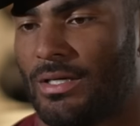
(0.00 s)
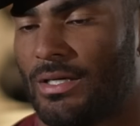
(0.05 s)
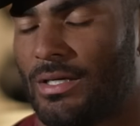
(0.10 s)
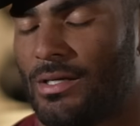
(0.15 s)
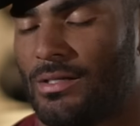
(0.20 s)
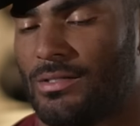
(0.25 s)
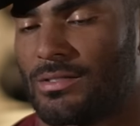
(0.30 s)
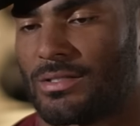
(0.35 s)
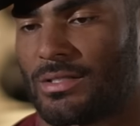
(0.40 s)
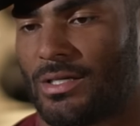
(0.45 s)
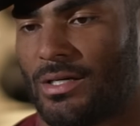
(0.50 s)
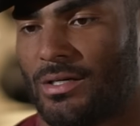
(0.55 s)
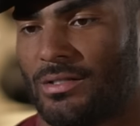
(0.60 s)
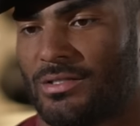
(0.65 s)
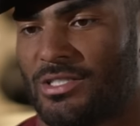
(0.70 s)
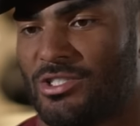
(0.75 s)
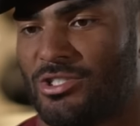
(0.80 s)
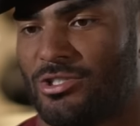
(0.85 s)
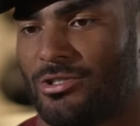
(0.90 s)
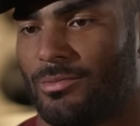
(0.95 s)
and uh,
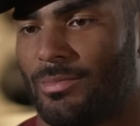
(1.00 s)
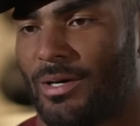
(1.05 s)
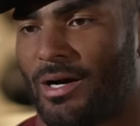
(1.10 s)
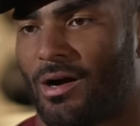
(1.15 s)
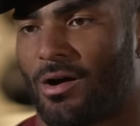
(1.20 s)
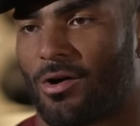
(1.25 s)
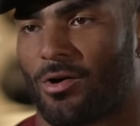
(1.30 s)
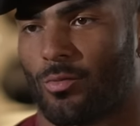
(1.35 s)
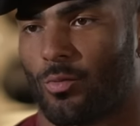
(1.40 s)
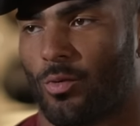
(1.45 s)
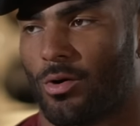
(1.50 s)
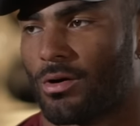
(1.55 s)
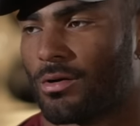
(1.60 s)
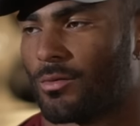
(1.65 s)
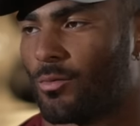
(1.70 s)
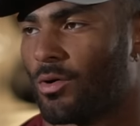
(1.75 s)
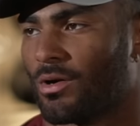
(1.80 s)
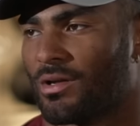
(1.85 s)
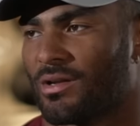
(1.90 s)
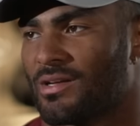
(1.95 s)
teaching you about hard
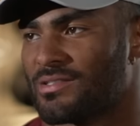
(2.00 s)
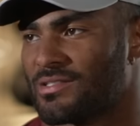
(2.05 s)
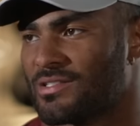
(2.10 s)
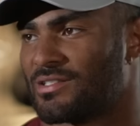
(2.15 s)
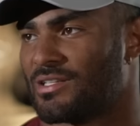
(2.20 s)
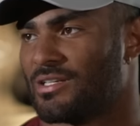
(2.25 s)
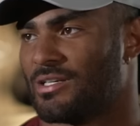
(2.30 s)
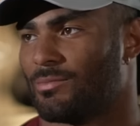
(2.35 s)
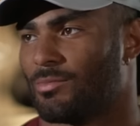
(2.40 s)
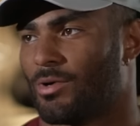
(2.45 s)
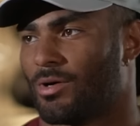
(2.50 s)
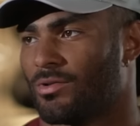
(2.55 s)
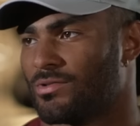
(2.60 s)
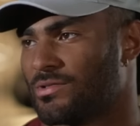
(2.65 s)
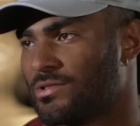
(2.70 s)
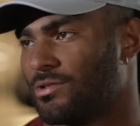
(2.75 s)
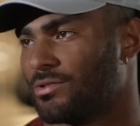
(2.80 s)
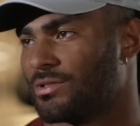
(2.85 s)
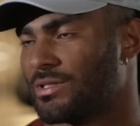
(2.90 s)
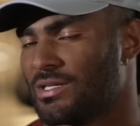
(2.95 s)
work, working as a team, all
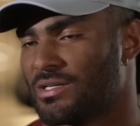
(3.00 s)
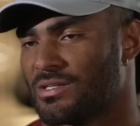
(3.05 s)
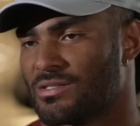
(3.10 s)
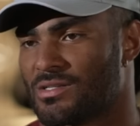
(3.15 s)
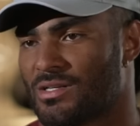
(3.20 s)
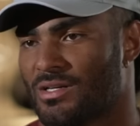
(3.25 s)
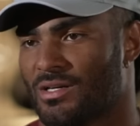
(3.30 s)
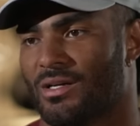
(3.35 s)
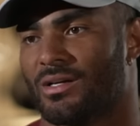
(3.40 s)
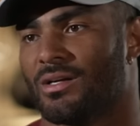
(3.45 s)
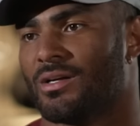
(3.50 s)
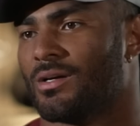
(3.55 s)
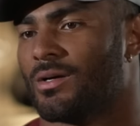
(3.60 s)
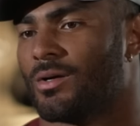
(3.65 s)
those little things that